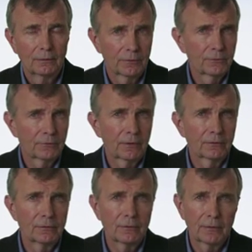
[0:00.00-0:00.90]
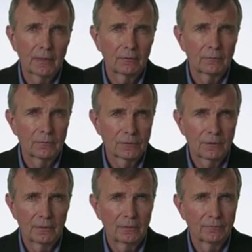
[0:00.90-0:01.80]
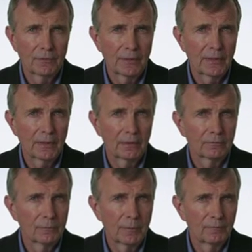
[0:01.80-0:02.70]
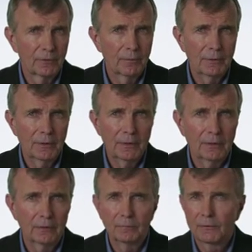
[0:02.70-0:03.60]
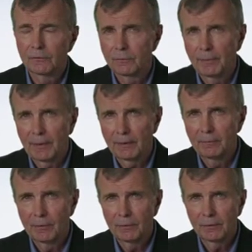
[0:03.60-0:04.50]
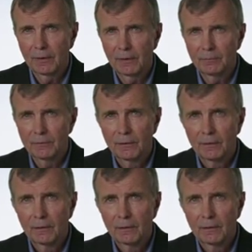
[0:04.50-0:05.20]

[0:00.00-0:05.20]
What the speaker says: 3 strikes and you're out was the law of the land from the very beginning in most bat and ball games.